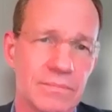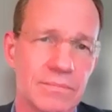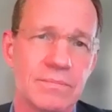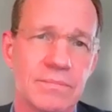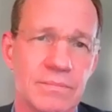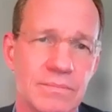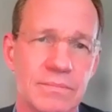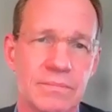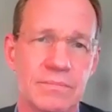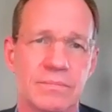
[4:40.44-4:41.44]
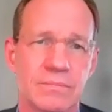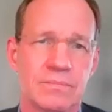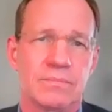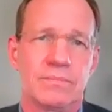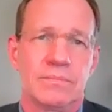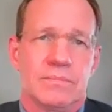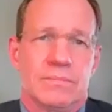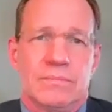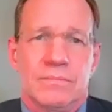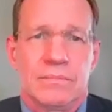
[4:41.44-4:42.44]

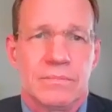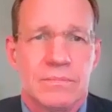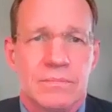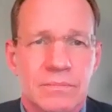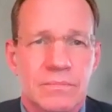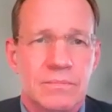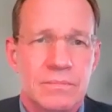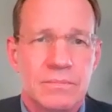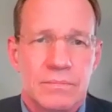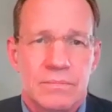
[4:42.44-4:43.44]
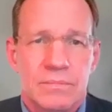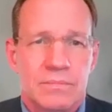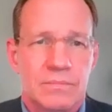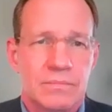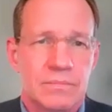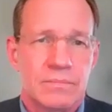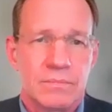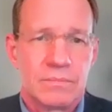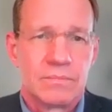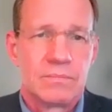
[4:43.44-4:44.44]

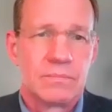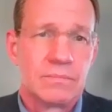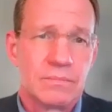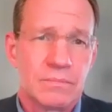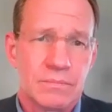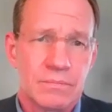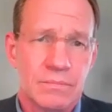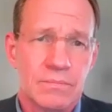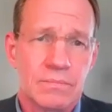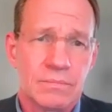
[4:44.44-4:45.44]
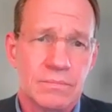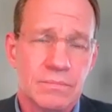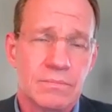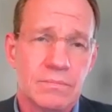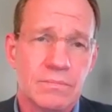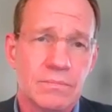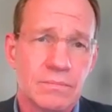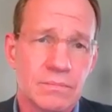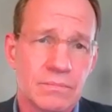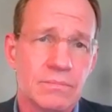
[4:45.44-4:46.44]

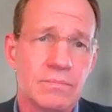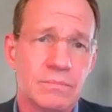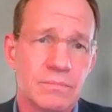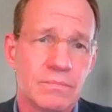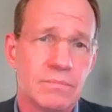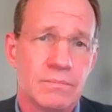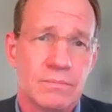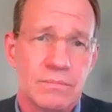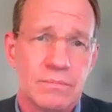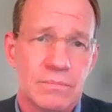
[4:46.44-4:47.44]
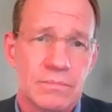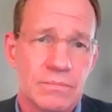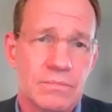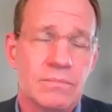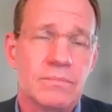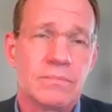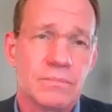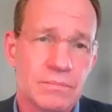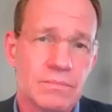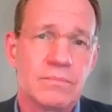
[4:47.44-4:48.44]
The person shown says nothing.